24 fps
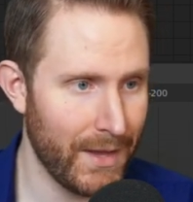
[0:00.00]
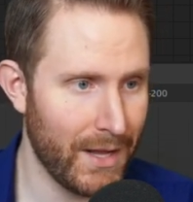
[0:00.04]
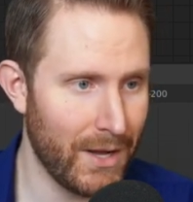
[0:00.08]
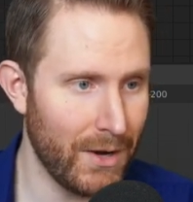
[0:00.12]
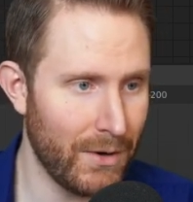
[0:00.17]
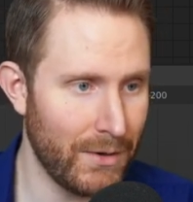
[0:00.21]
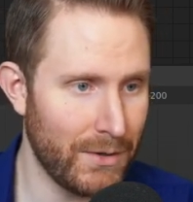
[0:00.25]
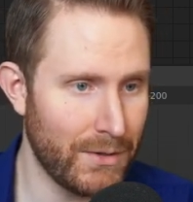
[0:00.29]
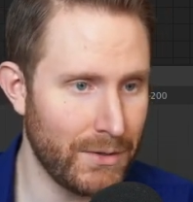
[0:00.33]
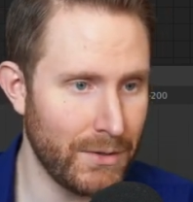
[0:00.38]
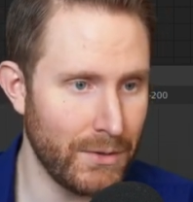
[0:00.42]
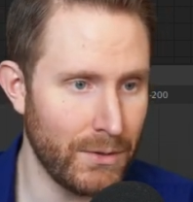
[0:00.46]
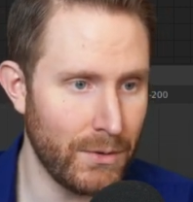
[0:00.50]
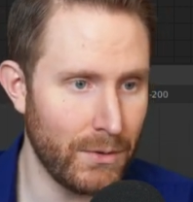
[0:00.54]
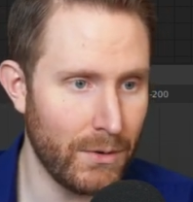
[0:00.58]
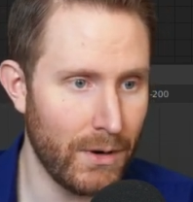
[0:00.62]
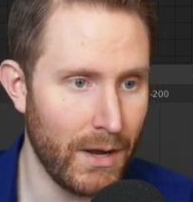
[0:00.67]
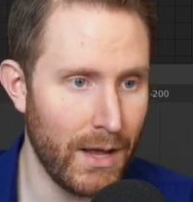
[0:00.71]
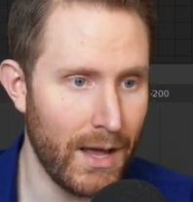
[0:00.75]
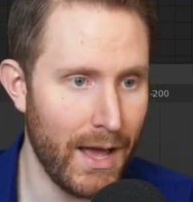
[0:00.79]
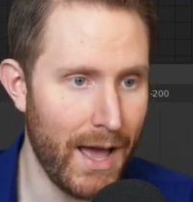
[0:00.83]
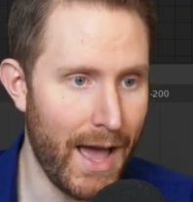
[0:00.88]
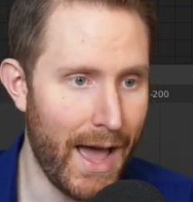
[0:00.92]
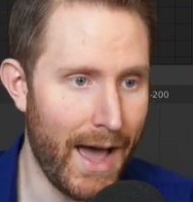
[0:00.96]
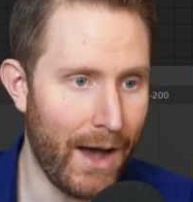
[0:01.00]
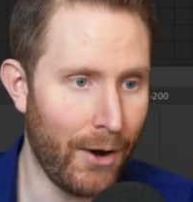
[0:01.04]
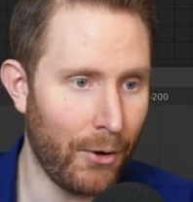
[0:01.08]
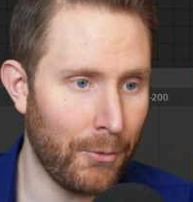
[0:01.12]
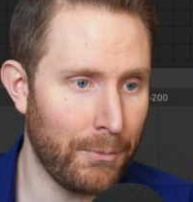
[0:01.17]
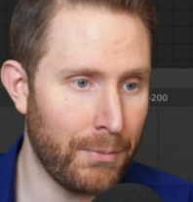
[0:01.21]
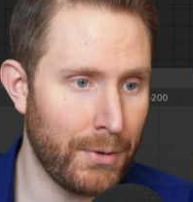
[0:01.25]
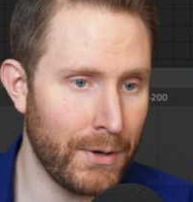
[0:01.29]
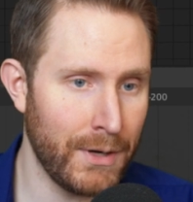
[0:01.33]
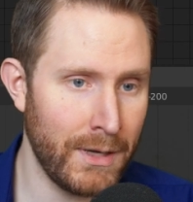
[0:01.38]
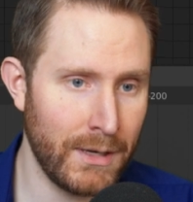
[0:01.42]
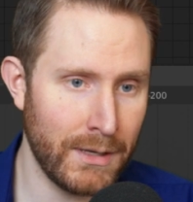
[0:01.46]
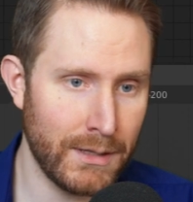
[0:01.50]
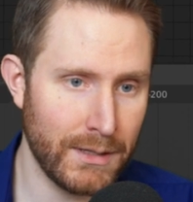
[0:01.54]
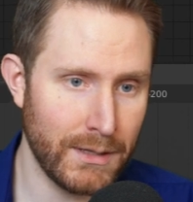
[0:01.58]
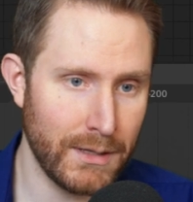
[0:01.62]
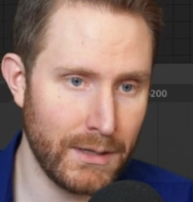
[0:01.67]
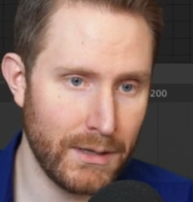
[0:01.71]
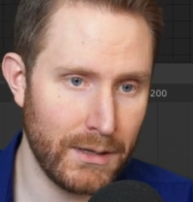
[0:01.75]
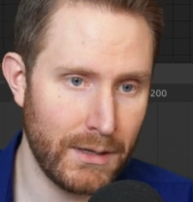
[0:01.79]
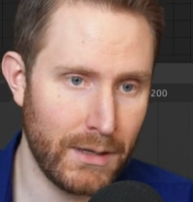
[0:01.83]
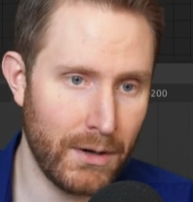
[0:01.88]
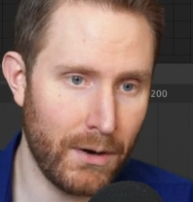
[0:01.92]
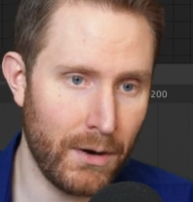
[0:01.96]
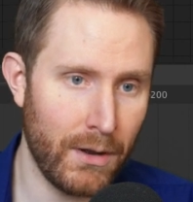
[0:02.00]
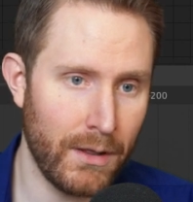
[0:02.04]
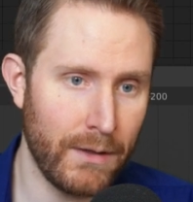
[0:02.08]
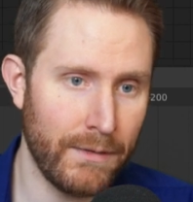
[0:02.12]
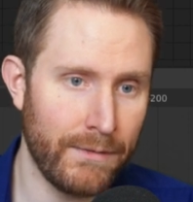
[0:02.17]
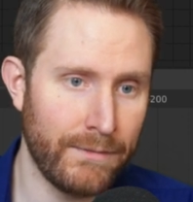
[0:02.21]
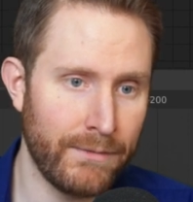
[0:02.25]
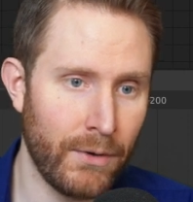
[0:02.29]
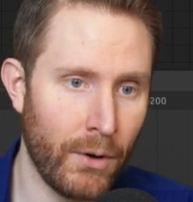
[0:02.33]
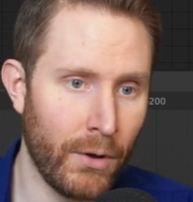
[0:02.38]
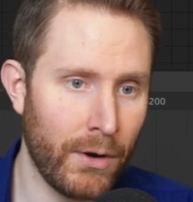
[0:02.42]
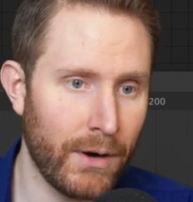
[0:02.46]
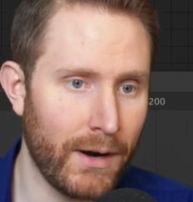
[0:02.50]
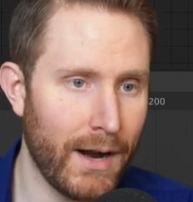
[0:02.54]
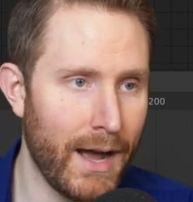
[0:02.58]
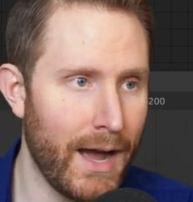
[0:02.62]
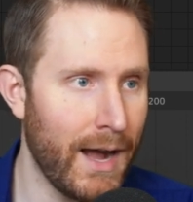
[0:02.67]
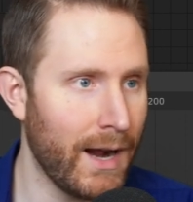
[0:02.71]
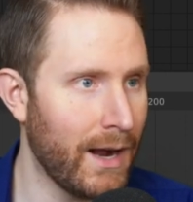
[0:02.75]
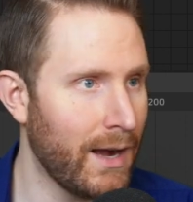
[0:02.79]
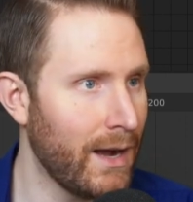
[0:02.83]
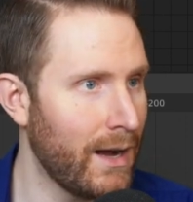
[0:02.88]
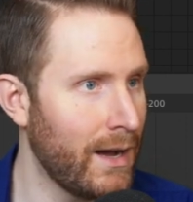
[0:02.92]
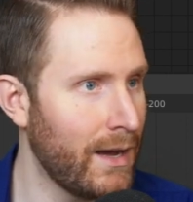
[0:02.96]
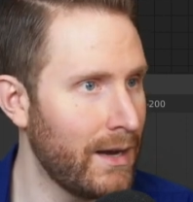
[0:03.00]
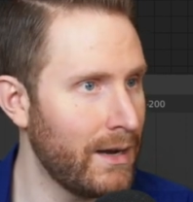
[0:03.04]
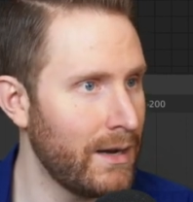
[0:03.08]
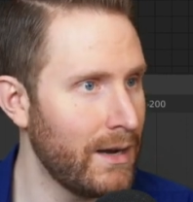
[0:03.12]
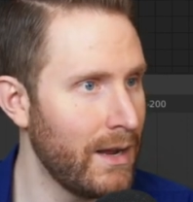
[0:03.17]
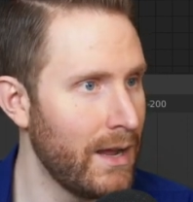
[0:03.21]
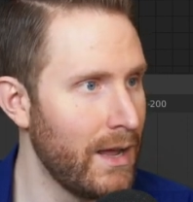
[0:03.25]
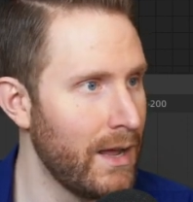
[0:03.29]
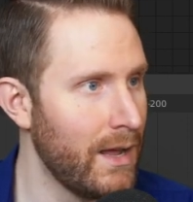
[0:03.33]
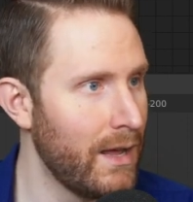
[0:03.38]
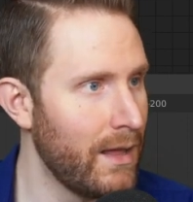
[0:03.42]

Go to output, go to the folder icon,